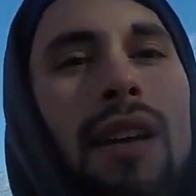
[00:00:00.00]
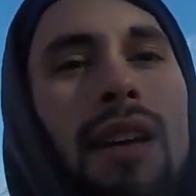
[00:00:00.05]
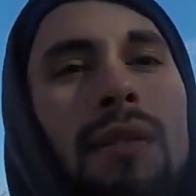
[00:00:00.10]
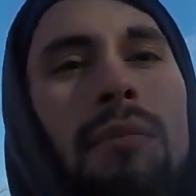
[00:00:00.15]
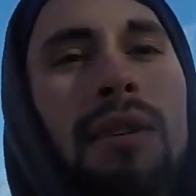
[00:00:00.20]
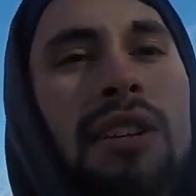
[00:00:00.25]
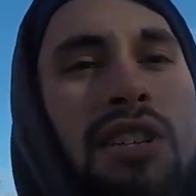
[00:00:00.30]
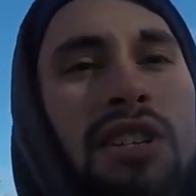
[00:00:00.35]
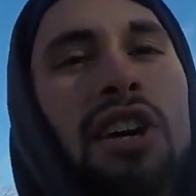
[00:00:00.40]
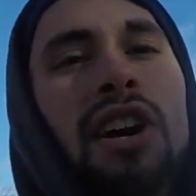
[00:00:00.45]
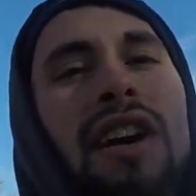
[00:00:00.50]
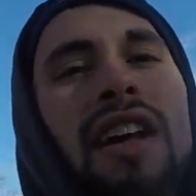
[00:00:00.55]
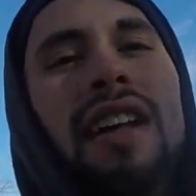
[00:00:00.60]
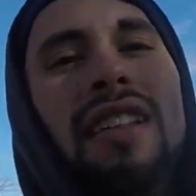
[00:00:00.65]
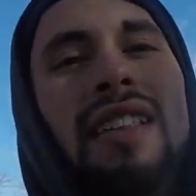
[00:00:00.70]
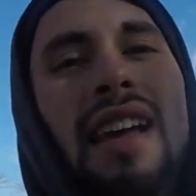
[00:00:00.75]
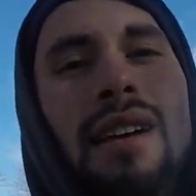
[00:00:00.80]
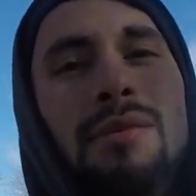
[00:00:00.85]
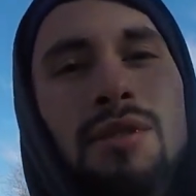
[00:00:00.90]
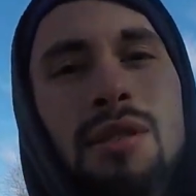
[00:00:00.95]
Be sure to
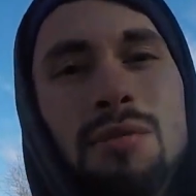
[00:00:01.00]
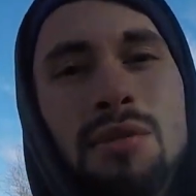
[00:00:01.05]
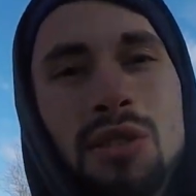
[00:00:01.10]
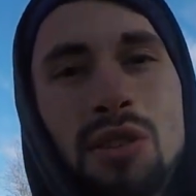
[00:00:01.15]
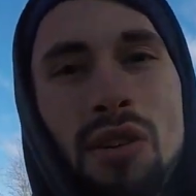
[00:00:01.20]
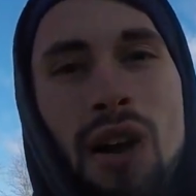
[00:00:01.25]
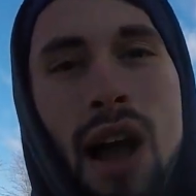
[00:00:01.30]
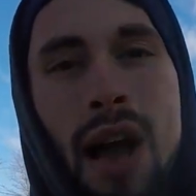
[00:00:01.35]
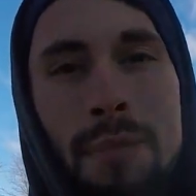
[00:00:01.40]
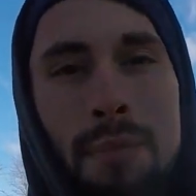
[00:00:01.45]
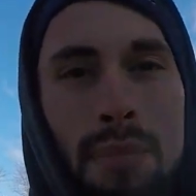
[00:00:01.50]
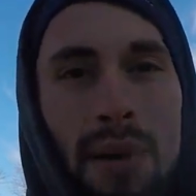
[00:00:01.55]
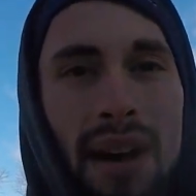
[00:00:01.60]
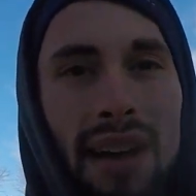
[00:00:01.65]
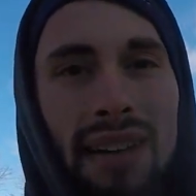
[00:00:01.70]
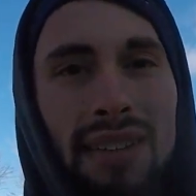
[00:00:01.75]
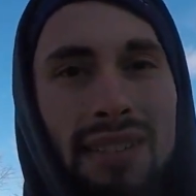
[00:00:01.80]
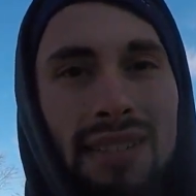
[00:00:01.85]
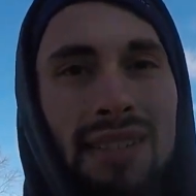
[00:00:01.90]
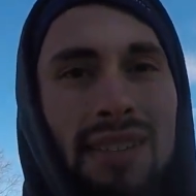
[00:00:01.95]
hit that subscribe
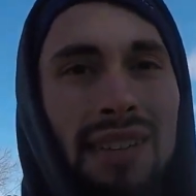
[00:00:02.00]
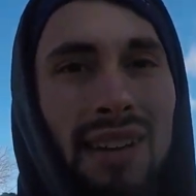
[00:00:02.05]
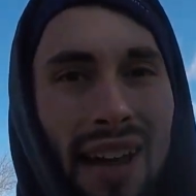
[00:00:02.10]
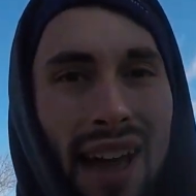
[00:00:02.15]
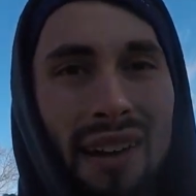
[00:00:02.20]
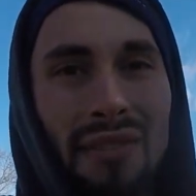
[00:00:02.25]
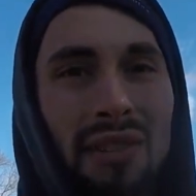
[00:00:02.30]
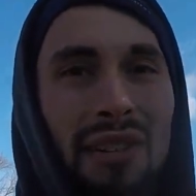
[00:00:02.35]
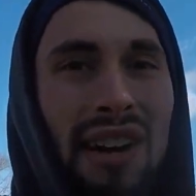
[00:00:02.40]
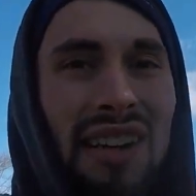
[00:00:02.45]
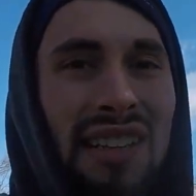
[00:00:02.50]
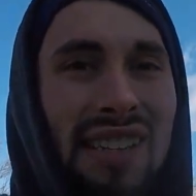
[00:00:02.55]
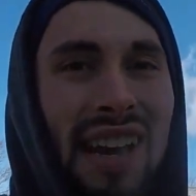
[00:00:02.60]
button. Have a great